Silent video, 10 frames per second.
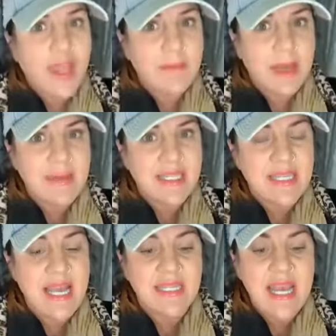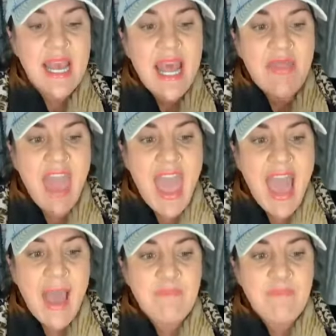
my business, that